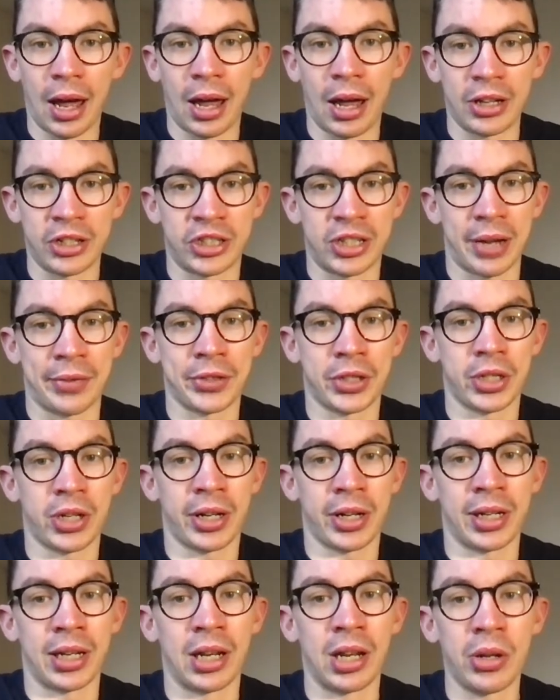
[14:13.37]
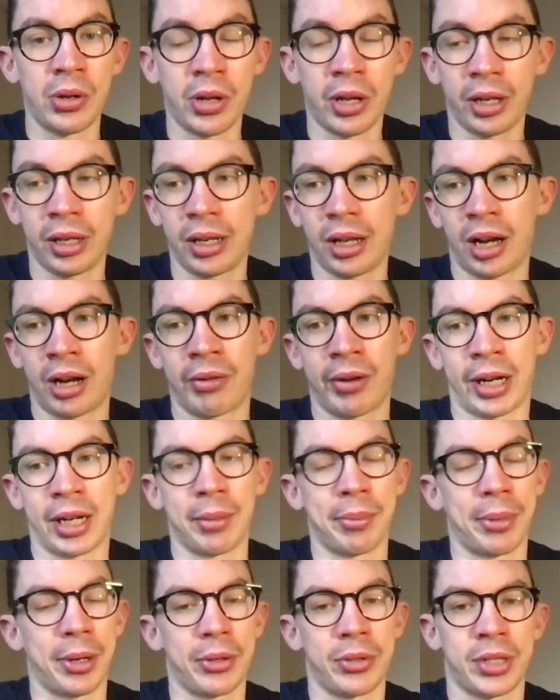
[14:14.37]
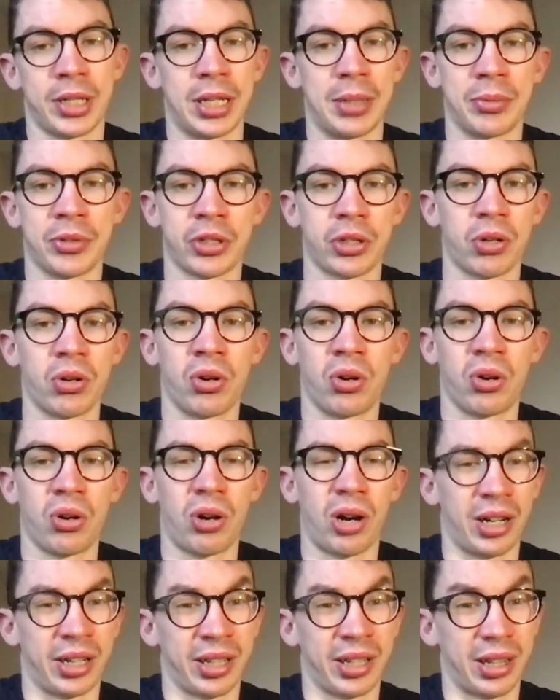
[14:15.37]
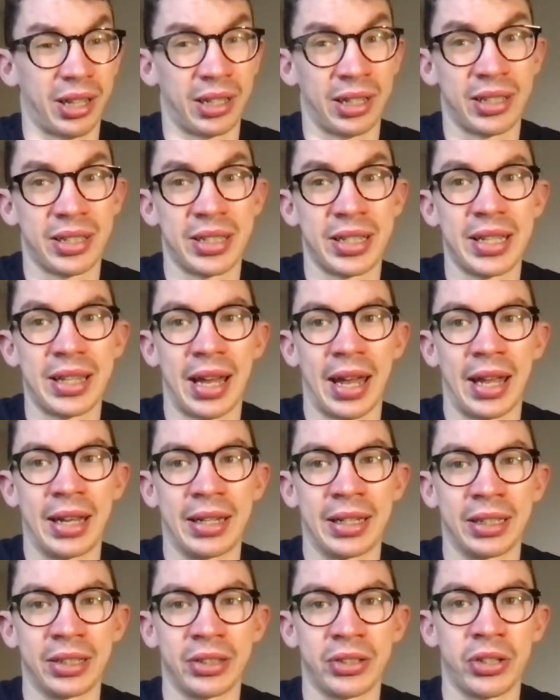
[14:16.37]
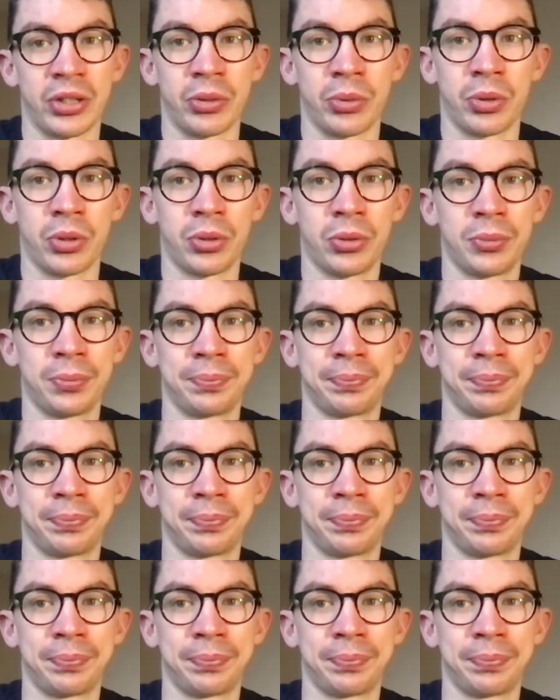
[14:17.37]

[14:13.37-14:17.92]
Sheffield United and Luton, I reckon both teams score. I could see that ending 2-2.